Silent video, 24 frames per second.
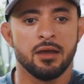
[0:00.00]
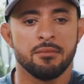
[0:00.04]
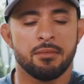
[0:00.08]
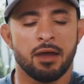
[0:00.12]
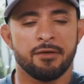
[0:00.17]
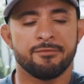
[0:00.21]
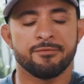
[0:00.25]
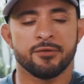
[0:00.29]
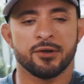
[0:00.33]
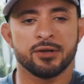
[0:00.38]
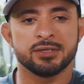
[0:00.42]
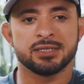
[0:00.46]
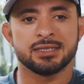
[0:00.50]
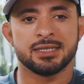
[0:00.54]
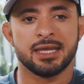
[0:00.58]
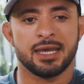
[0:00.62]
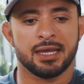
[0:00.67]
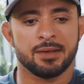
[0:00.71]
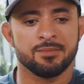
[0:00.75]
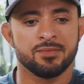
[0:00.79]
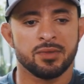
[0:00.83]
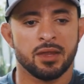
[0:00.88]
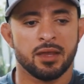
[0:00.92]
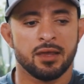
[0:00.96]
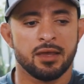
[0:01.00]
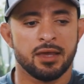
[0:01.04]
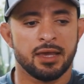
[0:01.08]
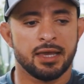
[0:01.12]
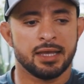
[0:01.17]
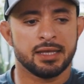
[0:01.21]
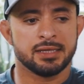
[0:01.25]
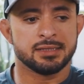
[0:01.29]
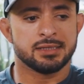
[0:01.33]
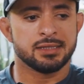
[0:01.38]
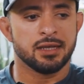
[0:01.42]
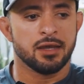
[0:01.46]
My first thing
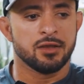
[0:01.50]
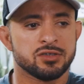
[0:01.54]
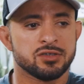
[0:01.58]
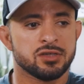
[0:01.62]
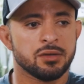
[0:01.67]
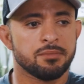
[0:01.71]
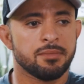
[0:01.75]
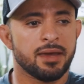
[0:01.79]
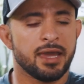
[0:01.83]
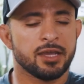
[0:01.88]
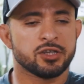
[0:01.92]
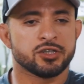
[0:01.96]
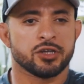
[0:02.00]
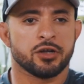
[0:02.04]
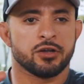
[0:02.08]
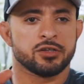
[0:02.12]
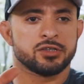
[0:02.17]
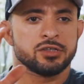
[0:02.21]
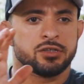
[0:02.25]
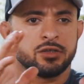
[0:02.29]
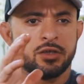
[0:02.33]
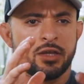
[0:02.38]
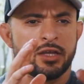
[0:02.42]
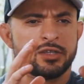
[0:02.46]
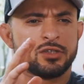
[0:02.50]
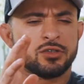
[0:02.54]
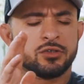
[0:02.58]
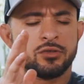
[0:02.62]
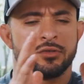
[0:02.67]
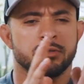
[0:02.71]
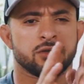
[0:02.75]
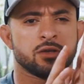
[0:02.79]
is to make sure it's